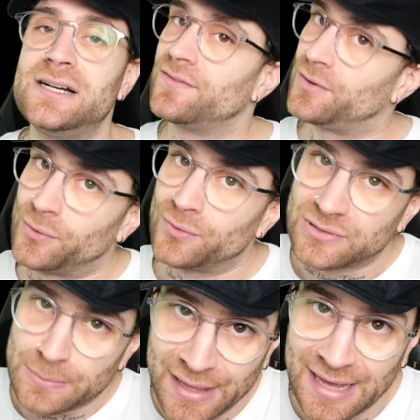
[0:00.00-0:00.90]
course,
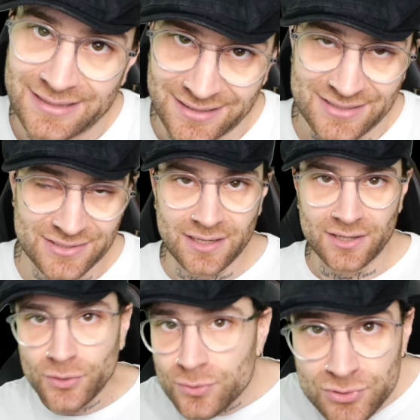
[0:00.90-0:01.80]
the big headlines are,
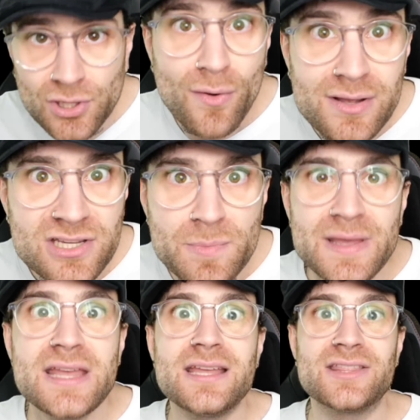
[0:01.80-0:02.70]
who's going to
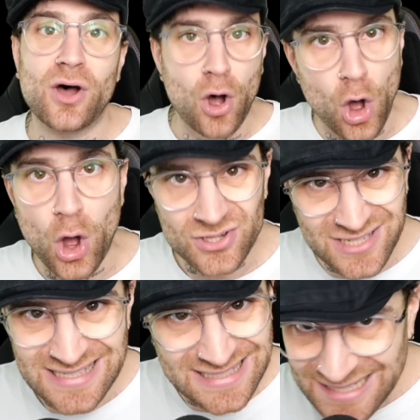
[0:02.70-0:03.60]
be in the hot
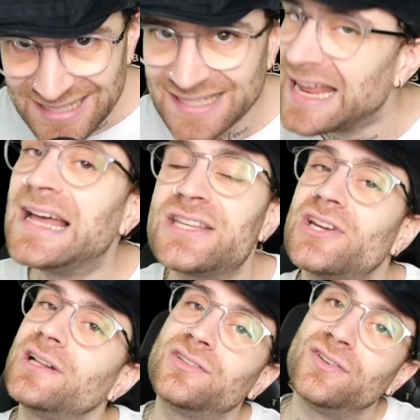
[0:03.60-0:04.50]
seat at
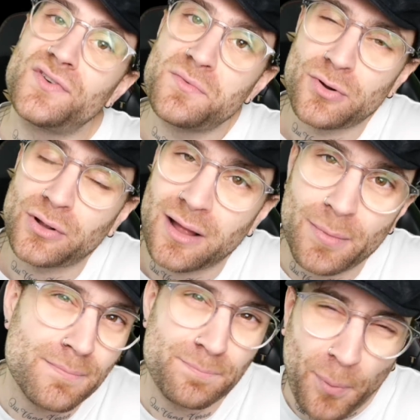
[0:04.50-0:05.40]
Chelsea Football Club?
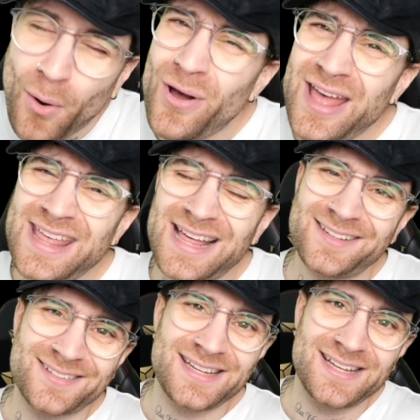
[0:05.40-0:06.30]
And boy,
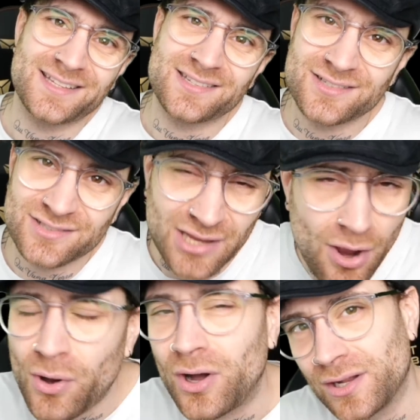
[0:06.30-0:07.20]
that seat is
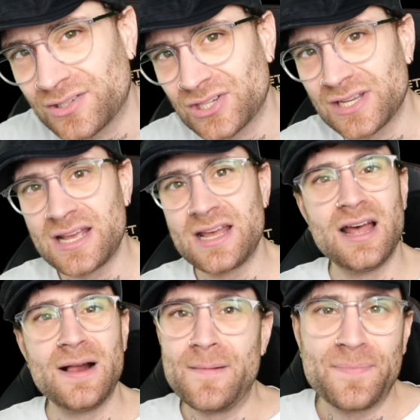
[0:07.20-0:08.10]
so hot
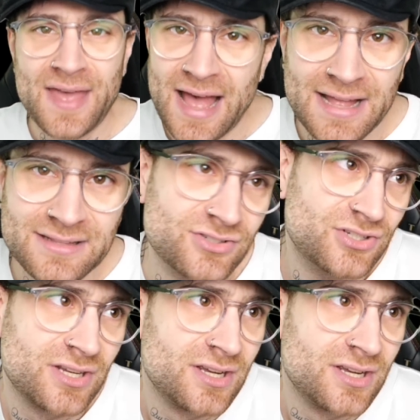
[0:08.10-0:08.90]
that